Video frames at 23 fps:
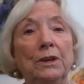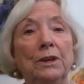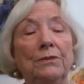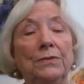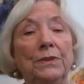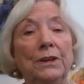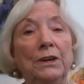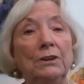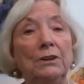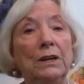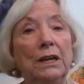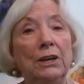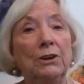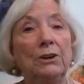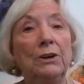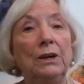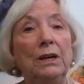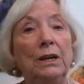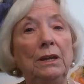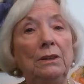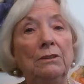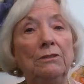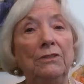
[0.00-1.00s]
If they're
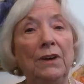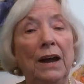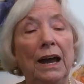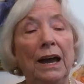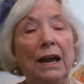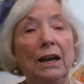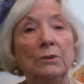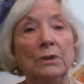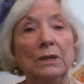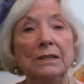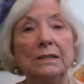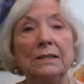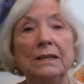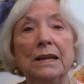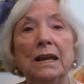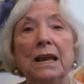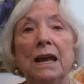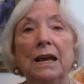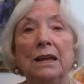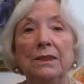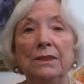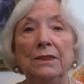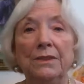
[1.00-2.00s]
carrying the virus,
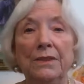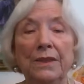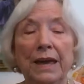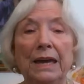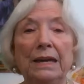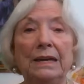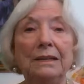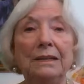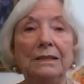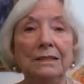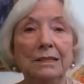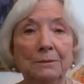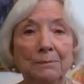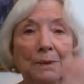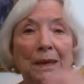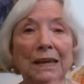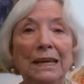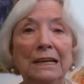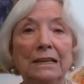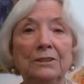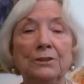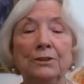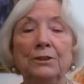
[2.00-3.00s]
they can
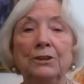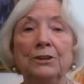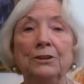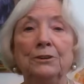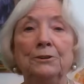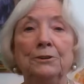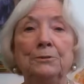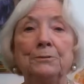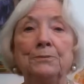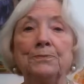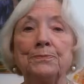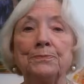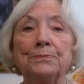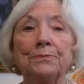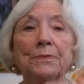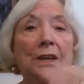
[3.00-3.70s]
speak to you.